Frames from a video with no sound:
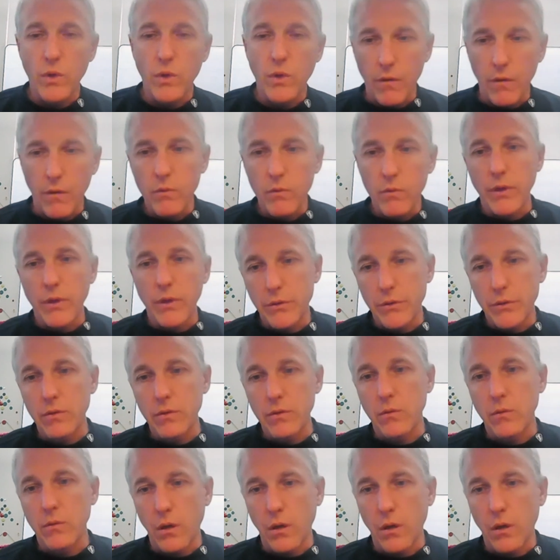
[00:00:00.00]
whatever we
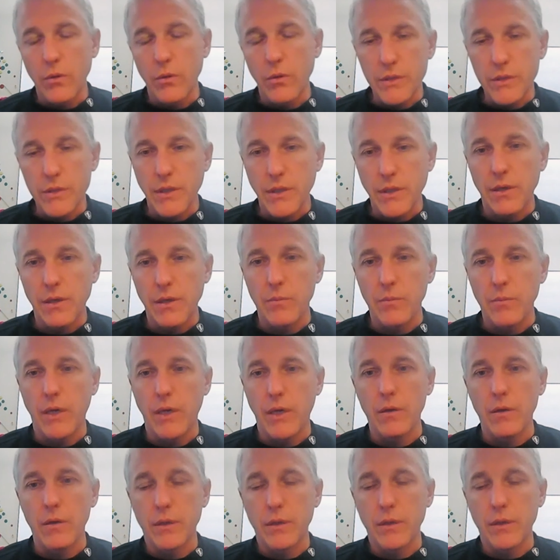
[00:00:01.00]
do, we're always thinking
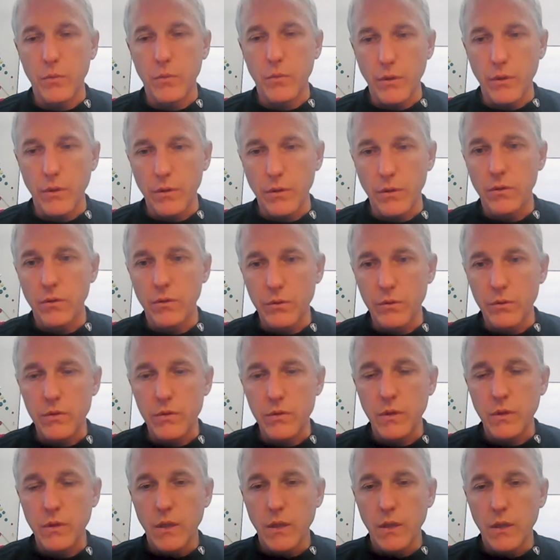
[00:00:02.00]
about, can we
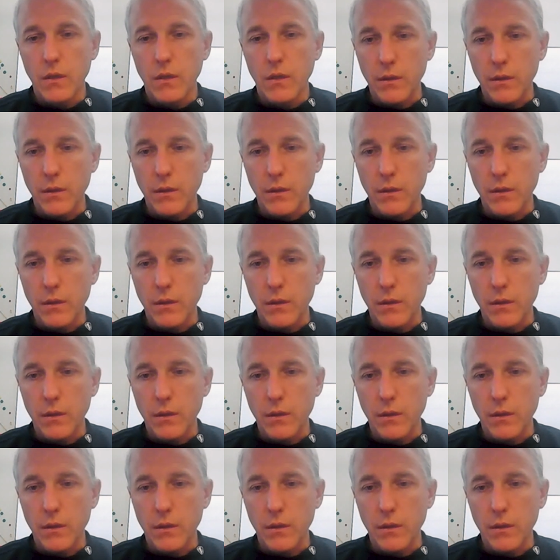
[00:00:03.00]
use